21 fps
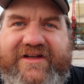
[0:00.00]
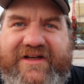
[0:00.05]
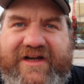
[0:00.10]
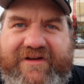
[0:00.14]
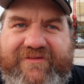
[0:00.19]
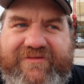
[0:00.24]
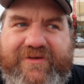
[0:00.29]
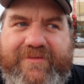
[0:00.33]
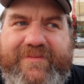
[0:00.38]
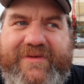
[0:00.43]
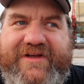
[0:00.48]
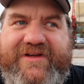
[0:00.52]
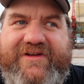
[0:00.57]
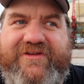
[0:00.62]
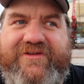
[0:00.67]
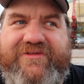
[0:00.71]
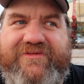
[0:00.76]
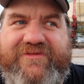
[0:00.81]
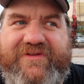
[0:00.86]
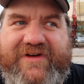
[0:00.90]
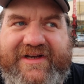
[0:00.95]

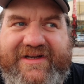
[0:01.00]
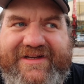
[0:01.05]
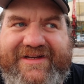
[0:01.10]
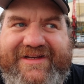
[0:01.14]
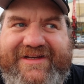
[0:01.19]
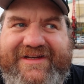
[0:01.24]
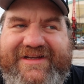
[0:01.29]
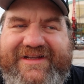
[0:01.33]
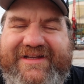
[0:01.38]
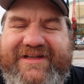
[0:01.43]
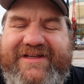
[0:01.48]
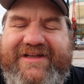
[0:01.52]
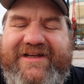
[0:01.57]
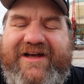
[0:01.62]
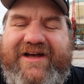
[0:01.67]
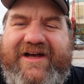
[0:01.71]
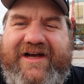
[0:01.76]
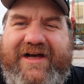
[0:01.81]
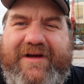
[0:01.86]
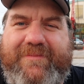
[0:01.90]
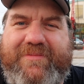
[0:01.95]
government-funded
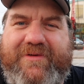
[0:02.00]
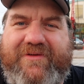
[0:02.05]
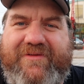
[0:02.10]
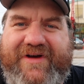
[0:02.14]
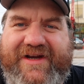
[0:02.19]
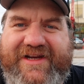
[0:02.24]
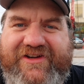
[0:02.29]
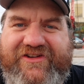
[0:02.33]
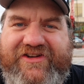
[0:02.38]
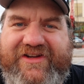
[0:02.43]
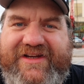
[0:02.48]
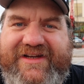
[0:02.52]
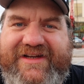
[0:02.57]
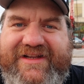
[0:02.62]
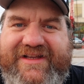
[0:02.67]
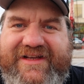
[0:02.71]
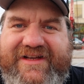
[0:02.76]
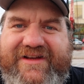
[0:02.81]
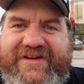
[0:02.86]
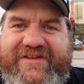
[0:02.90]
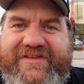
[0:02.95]
operation
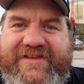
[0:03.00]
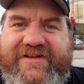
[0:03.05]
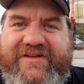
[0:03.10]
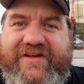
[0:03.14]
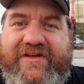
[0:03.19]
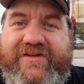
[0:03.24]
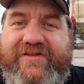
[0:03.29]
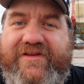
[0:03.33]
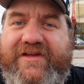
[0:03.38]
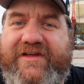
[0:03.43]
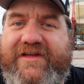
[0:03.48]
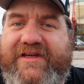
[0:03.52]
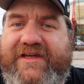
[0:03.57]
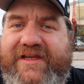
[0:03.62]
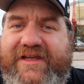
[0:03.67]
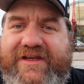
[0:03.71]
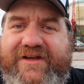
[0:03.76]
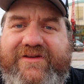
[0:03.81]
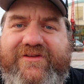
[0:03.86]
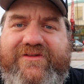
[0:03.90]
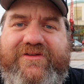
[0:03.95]
that doesn't
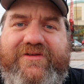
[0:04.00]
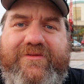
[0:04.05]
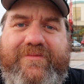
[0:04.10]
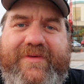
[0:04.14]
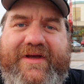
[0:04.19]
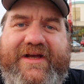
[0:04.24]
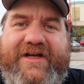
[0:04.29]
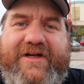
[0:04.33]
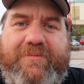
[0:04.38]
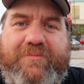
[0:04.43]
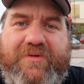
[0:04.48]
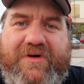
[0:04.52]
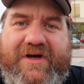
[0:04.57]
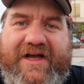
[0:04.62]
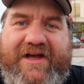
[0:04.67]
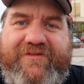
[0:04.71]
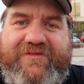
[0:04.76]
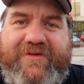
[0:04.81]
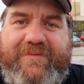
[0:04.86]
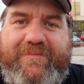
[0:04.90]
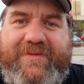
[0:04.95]
need to make a
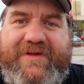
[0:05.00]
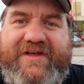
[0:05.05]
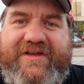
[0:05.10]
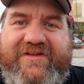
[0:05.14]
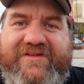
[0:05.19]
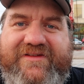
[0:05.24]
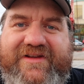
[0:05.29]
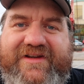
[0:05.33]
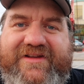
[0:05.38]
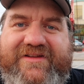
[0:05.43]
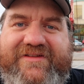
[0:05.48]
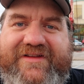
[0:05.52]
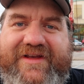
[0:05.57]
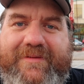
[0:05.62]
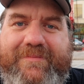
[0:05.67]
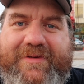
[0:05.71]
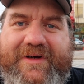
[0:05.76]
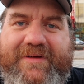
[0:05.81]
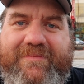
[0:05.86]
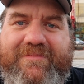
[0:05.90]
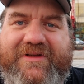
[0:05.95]
profit because it is a
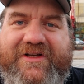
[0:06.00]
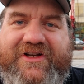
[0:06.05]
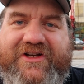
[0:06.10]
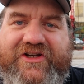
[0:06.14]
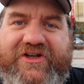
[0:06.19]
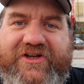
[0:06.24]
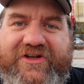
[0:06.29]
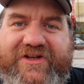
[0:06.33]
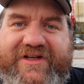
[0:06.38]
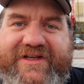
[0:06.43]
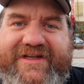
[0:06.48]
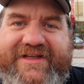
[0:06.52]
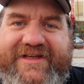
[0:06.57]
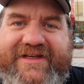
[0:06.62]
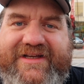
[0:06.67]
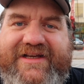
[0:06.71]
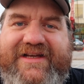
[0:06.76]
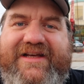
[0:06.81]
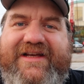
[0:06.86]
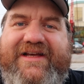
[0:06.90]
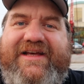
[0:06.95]
public good.
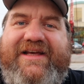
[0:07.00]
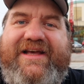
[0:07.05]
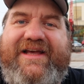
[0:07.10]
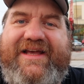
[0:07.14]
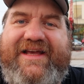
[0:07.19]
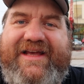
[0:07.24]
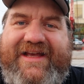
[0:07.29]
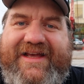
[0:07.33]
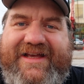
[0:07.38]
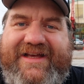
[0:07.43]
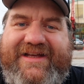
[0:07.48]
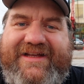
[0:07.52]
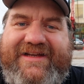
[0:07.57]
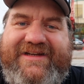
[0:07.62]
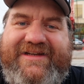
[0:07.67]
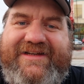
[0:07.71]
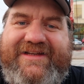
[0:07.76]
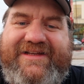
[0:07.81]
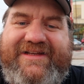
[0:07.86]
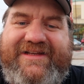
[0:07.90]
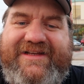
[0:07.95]

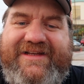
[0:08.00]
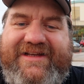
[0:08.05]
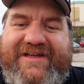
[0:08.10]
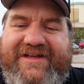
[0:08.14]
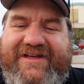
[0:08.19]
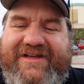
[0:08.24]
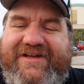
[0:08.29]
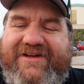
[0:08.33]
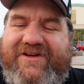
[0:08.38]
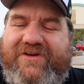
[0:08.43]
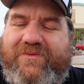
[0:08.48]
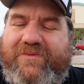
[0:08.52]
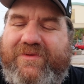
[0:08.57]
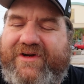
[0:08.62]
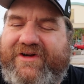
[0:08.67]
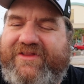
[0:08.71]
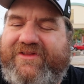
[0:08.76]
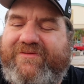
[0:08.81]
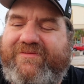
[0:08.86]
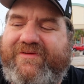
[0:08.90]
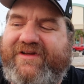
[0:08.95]
And
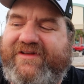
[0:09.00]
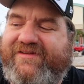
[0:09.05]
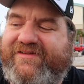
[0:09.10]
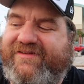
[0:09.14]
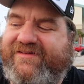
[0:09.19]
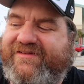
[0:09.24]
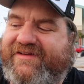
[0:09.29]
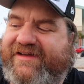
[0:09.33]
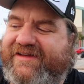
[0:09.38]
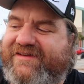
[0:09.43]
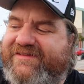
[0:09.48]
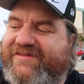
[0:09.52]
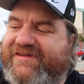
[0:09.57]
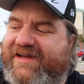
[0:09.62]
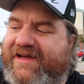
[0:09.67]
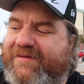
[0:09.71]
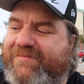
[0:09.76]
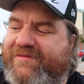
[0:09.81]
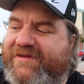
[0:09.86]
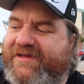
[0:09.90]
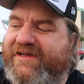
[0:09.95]
one of the reasons I
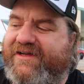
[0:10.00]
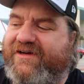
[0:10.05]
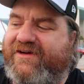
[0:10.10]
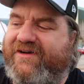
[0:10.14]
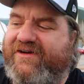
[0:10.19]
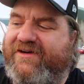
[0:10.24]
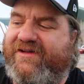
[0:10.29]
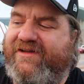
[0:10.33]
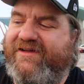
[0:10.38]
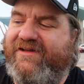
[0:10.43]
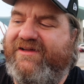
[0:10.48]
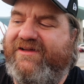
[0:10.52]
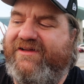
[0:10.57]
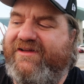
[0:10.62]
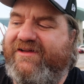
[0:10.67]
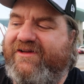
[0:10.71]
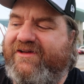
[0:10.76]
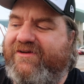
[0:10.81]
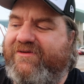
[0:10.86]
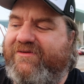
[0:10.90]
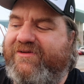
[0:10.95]
stopped here
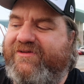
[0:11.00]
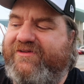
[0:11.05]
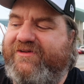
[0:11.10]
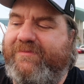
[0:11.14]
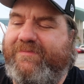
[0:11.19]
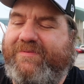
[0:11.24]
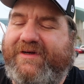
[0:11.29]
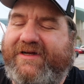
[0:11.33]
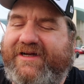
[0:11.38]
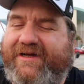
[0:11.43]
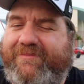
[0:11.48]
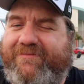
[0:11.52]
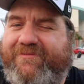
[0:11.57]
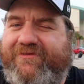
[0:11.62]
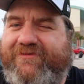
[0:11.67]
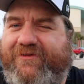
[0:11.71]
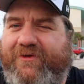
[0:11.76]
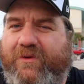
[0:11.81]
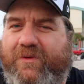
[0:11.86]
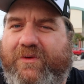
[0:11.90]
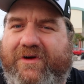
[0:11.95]
was to pick up
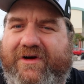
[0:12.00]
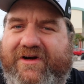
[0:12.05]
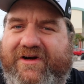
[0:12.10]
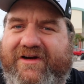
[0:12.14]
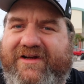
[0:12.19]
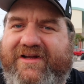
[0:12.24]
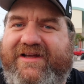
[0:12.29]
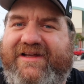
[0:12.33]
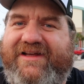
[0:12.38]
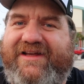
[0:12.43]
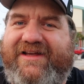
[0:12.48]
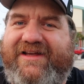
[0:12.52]
four